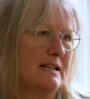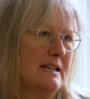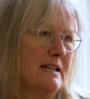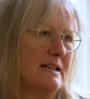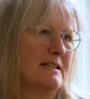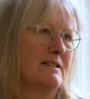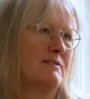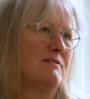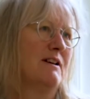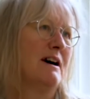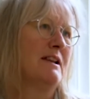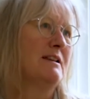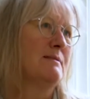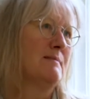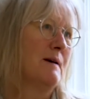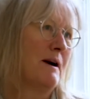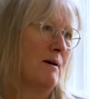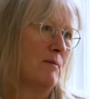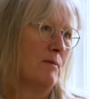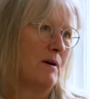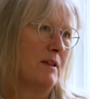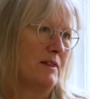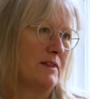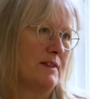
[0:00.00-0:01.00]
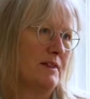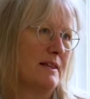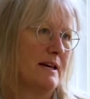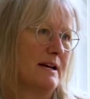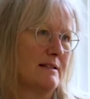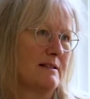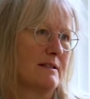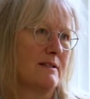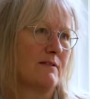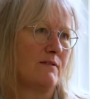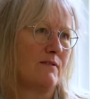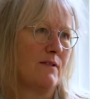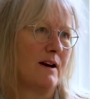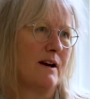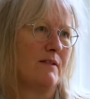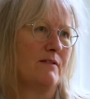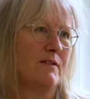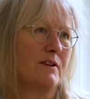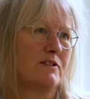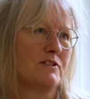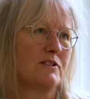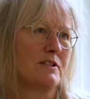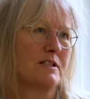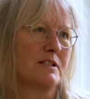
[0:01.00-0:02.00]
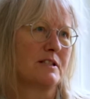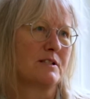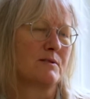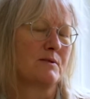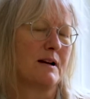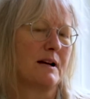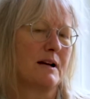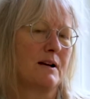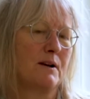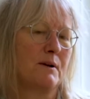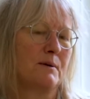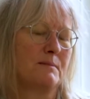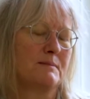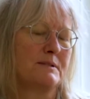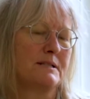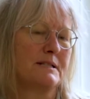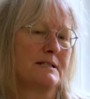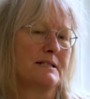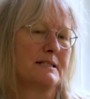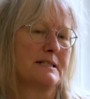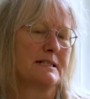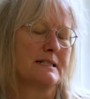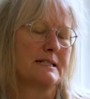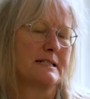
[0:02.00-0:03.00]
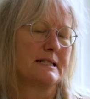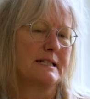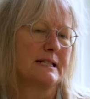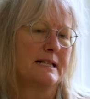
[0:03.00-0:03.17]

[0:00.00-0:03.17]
it's around about 1,500 square kilometres.